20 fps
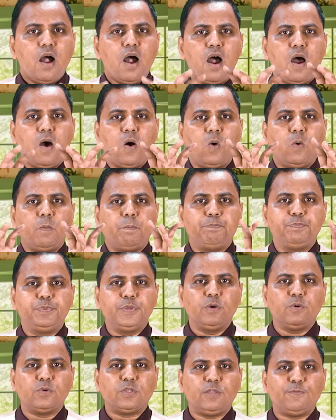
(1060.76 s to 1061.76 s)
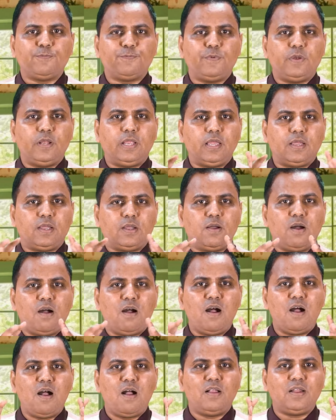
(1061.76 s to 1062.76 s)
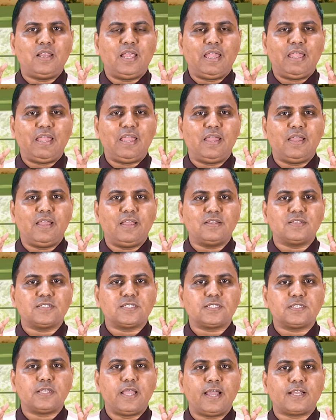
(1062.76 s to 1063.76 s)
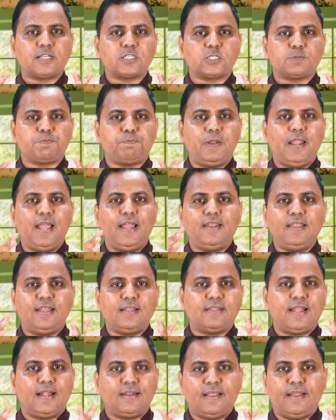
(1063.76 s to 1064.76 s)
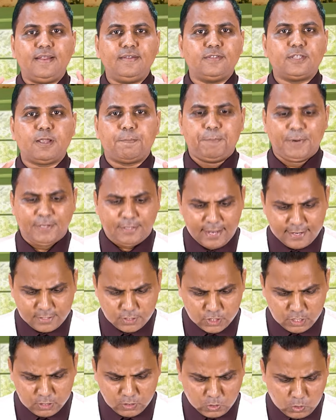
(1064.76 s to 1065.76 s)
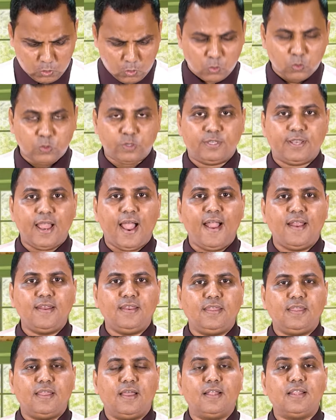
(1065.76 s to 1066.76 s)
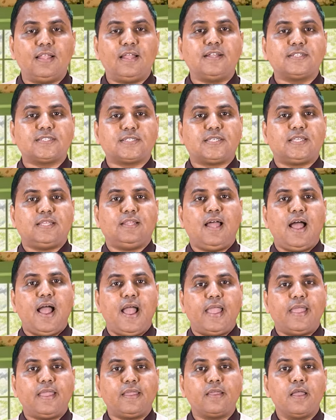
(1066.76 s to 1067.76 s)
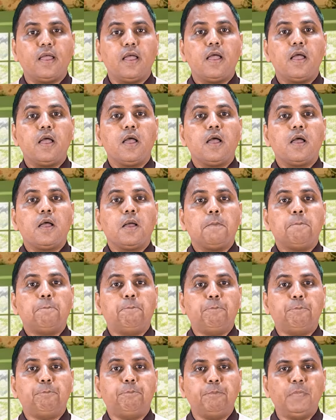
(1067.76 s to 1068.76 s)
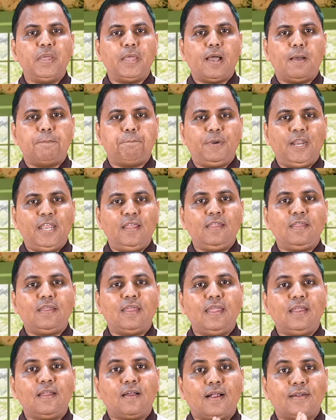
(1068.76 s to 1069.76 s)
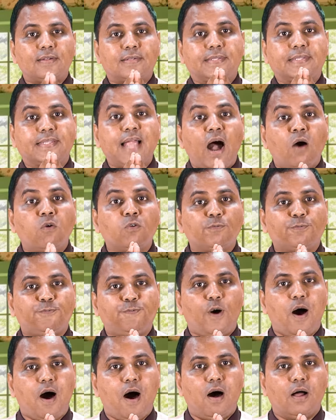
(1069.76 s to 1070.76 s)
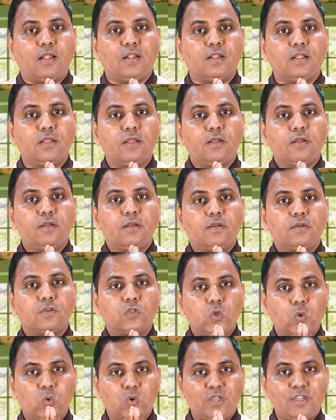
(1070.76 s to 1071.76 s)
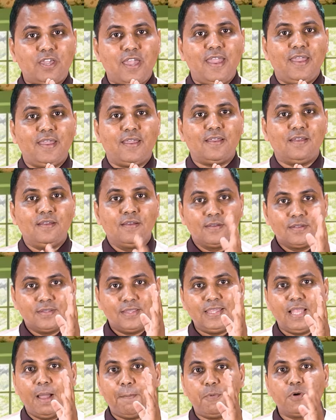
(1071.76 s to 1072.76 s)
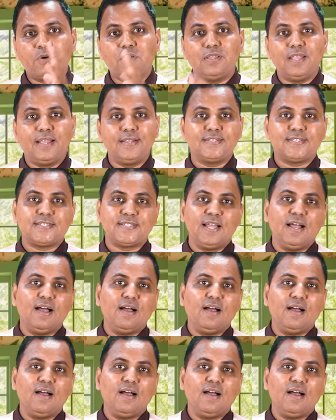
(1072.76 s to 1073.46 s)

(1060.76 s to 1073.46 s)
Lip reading: How beautifully God is explaining that interpretation through Daniel. It's like bringing a downfall to King Nebuchadnezzar.